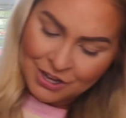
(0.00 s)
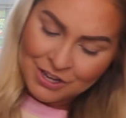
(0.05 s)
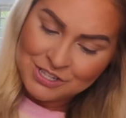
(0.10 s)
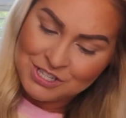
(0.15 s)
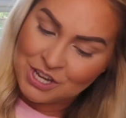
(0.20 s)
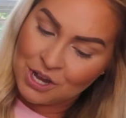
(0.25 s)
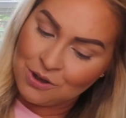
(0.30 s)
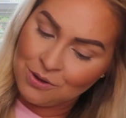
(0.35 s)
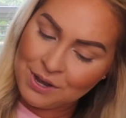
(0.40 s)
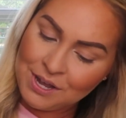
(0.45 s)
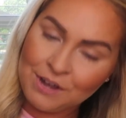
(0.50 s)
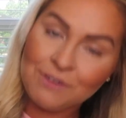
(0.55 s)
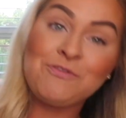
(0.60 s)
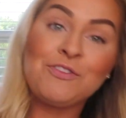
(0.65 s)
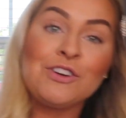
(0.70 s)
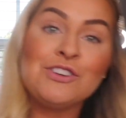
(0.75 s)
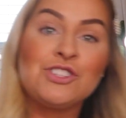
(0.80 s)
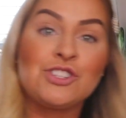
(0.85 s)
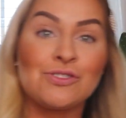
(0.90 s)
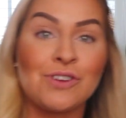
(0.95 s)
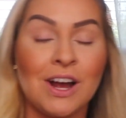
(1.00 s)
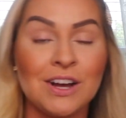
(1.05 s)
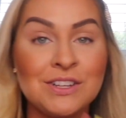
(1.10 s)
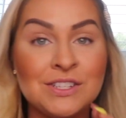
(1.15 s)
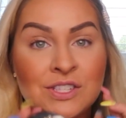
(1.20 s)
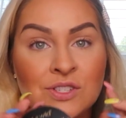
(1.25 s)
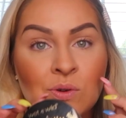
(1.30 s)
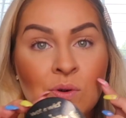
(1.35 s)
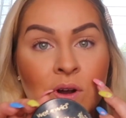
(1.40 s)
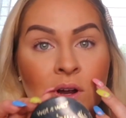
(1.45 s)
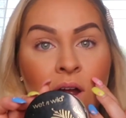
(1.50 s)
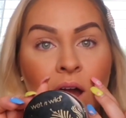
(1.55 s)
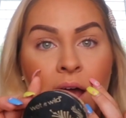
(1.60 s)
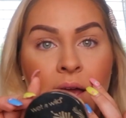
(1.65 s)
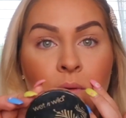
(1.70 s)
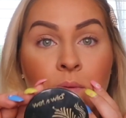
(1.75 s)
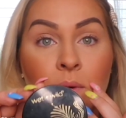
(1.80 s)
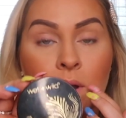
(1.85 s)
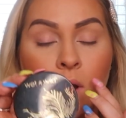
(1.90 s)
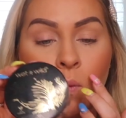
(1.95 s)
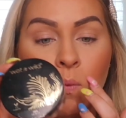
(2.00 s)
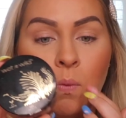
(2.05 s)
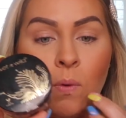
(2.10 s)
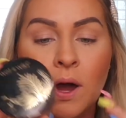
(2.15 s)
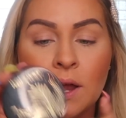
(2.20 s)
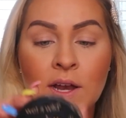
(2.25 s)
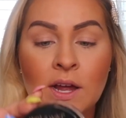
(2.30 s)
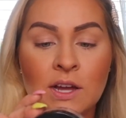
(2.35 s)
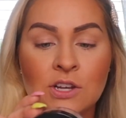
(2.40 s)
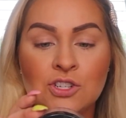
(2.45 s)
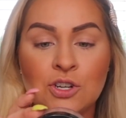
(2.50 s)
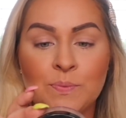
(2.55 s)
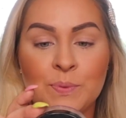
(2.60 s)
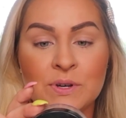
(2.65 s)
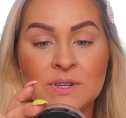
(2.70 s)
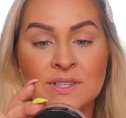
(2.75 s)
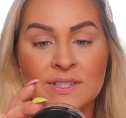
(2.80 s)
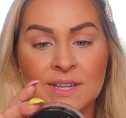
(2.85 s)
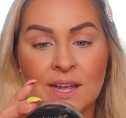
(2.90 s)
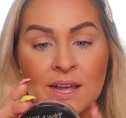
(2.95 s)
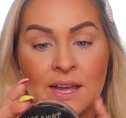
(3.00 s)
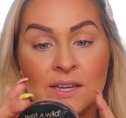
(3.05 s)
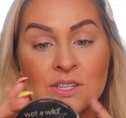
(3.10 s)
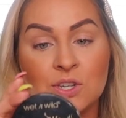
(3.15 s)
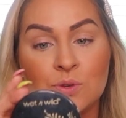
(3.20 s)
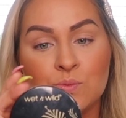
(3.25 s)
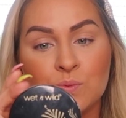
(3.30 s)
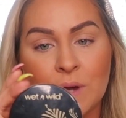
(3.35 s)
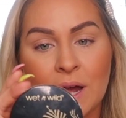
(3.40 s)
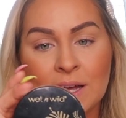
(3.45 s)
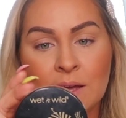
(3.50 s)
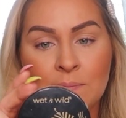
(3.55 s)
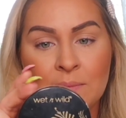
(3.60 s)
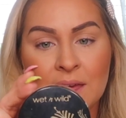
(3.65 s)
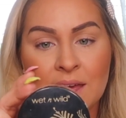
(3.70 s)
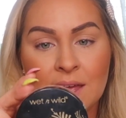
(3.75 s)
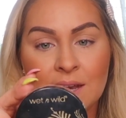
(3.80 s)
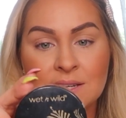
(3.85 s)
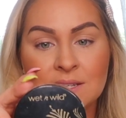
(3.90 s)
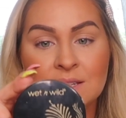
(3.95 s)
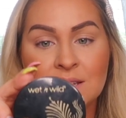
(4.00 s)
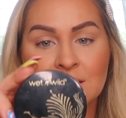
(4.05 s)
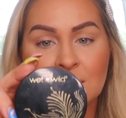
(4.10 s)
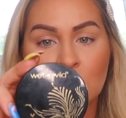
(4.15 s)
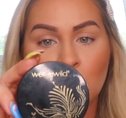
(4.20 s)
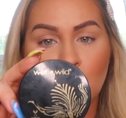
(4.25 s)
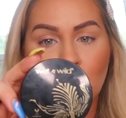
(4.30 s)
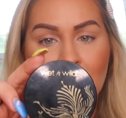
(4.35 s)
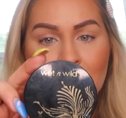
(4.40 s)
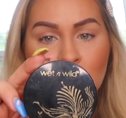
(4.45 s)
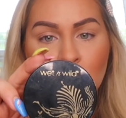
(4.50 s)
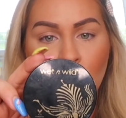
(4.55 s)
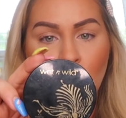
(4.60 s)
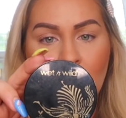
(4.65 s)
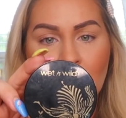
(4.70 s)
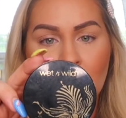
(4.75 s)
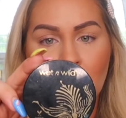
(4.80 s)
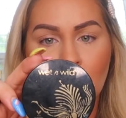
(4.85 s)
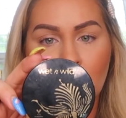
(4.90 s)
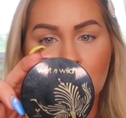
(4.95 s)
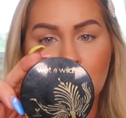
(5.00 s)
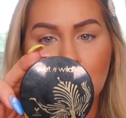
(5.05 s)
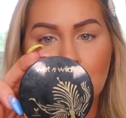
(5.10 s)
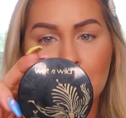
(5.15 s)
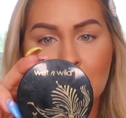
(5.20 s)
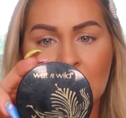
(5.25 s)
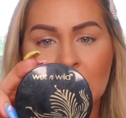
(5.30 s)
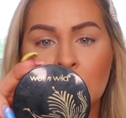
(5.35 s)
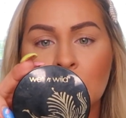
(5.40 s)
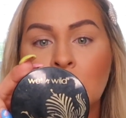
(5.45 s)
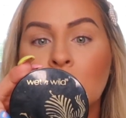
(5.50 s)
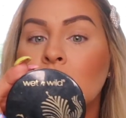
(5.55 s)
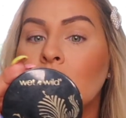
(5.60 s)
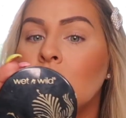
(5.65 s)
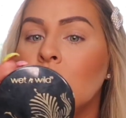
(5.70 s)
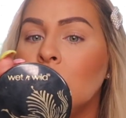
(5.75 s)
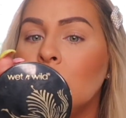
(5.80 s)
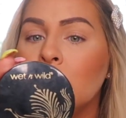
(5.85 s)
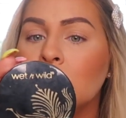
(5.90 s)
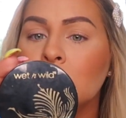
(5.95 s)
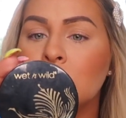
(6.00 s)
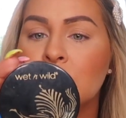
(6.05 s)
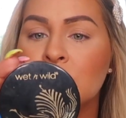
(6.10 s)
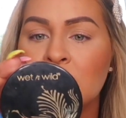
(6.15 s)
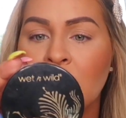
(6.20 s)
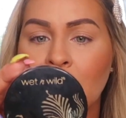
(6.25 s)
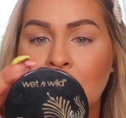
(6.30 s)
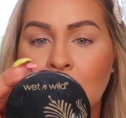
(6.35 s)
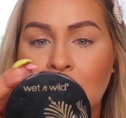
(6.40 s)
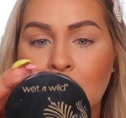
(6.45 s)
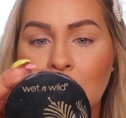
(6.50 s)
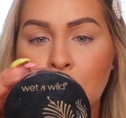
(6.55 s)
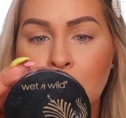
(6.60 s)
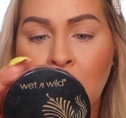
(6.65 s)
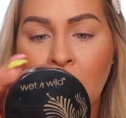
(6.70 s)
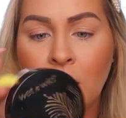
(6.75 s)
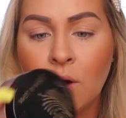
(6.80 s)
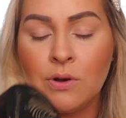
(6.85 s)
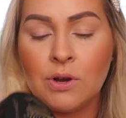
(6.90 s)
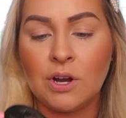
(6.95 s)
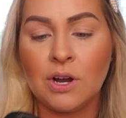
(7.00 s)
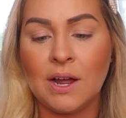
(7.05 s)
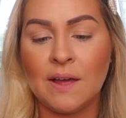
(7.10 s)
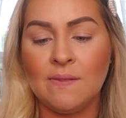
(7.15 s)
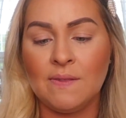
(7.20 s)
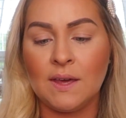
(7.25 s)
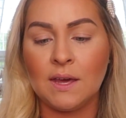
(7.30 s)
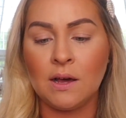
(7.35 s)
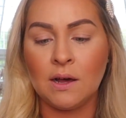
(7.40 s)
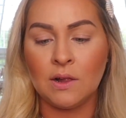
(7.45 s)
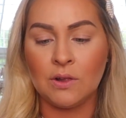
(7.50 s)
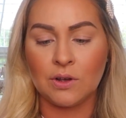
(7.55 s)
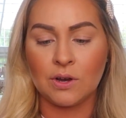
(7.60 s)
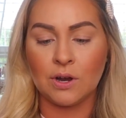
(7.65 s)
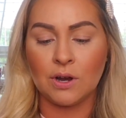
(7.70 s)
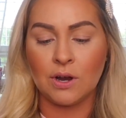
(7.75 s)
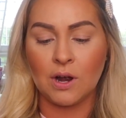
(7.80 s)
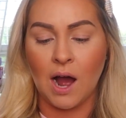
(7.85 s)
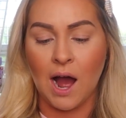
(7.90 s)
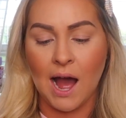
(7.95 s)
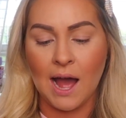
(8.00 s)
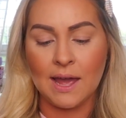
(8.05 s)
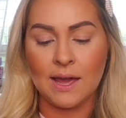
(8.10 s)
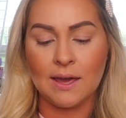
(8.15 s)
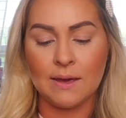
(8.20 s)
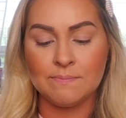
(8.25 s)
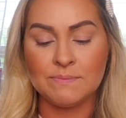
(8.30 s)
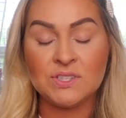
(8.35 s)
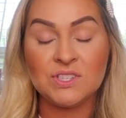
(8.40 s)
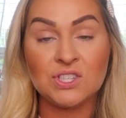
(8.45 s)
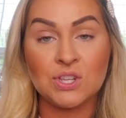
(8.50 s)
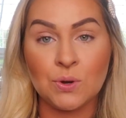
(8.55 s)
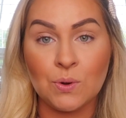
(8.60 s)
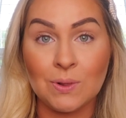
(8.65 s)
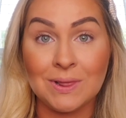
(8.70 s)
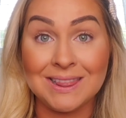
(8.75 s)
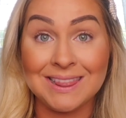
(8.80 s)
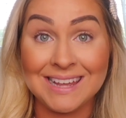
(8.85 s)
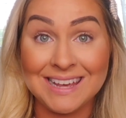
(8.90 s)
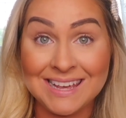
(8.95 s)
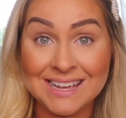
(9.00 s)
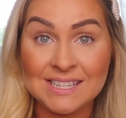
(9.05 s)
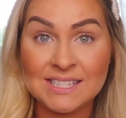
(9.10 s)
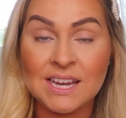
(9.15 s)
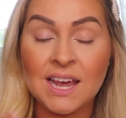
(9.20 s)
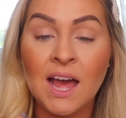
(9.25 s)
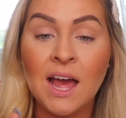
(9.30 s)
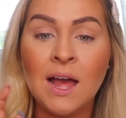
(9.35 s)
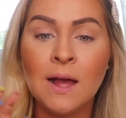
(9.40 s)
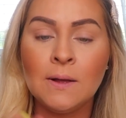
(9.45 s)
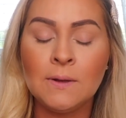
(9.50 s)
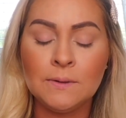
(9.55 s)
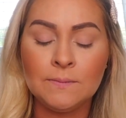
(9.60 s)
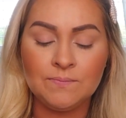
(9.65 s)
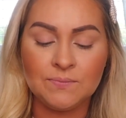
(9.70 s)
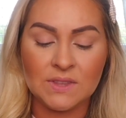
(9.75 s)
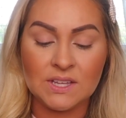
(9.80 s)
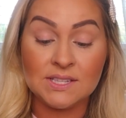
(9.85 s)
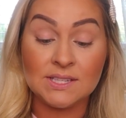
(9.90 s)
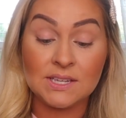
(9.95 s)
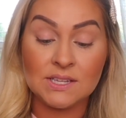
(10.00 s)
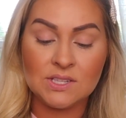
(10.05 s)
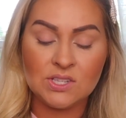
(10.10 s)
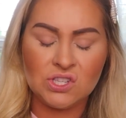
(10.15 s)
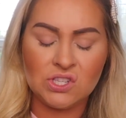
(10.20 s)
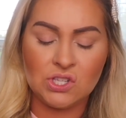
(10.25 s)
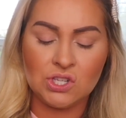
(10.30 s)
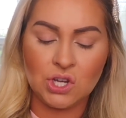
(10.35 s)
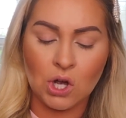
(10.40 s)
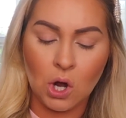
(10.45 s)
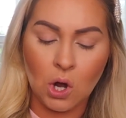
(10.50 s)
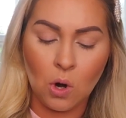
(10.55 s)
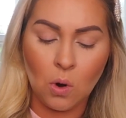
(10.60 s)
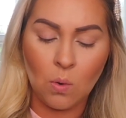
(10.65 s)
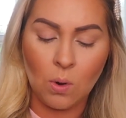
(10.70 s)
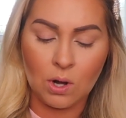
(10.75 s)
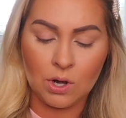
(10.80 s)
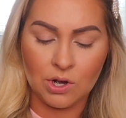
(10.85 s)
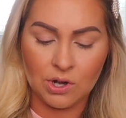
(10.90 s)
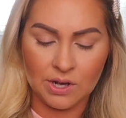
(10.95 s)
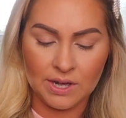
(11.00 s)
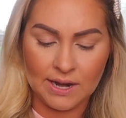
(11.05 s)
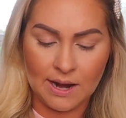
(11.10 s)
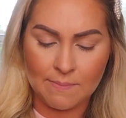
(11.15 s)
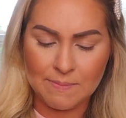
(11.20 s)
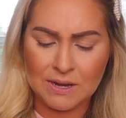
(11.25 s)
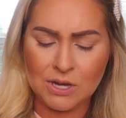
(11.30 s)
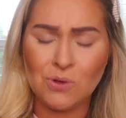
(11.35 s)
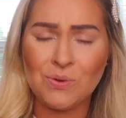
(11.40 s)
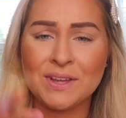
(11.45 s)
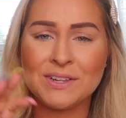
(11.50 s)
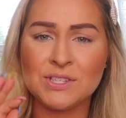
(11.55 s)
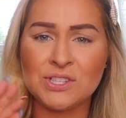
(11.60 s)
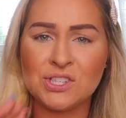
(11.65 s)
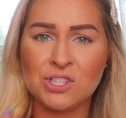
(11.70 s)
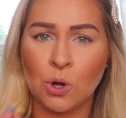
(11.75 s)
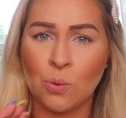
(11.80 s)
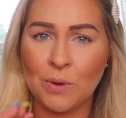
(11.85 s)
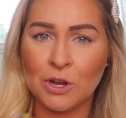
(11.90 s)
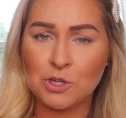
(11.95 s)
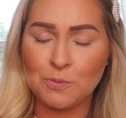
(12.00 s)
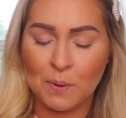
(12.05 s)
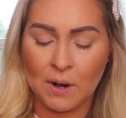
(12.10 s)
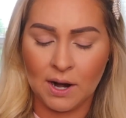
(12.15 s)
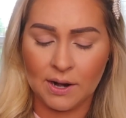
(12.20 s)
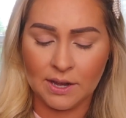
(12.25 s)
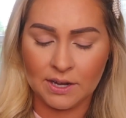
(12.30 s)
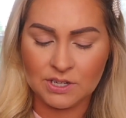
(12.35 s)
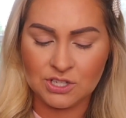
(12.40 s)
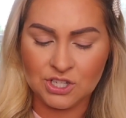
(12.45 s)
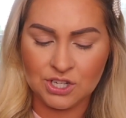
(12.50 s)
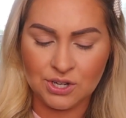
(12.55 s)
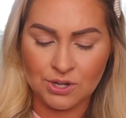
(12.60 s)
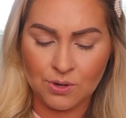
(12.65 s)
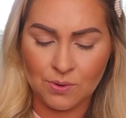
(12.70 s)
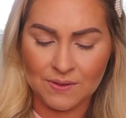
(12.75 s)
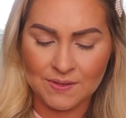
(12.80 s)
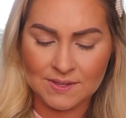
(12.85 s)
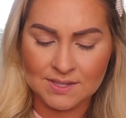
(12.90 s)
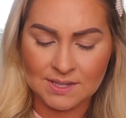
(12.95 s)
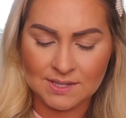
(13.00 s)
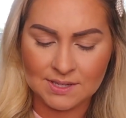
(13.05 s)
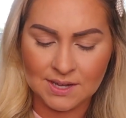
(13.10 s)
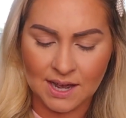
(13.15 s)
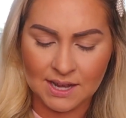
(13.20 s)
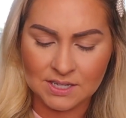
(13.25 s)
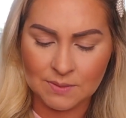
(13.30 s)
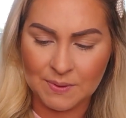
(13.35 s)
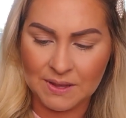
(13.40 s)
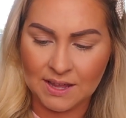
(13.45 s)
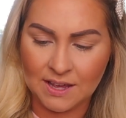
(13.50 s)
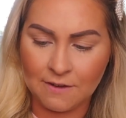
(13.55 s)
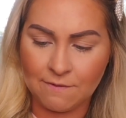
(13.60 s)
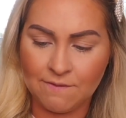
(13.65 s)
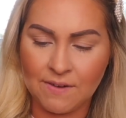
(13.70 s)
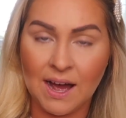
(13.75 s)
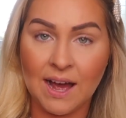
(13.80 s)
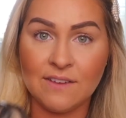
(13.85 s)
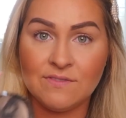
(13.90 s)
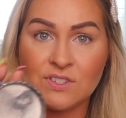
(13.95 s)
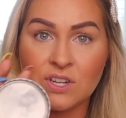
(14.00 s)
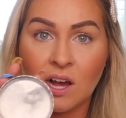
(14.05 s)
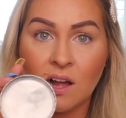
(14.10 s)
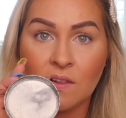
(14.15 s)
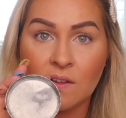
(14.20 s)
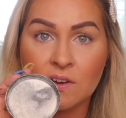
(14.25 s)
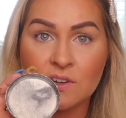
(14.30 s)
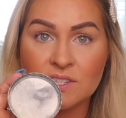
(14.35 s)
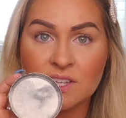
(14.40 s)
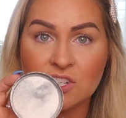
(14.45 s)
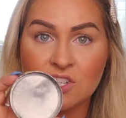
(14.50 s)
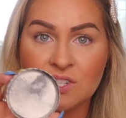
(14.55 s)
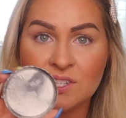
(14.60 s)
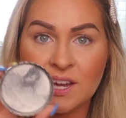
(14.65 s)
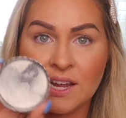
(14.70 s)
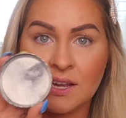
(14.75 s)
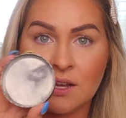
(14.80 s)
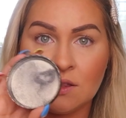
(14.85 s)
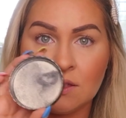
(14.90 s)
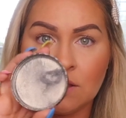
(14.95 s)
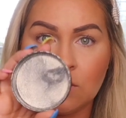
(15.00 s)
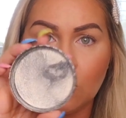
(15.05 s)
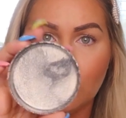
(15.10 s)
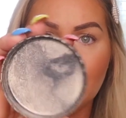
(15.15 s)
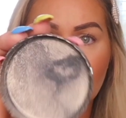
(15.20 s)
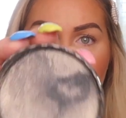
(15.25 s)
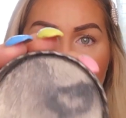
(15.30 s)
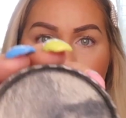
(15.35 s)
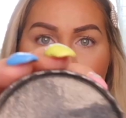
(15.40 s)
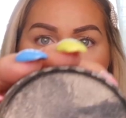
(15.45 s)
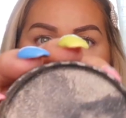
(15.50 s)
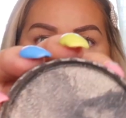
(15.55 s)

So for drugstore, I would 100% recommend the Wet n Wild Mega Glow Loose Highlighting Powder in the color I Am So Lit. This is so good. I mean, you get so much product too, and this has got to be like $5. I just take a little bit.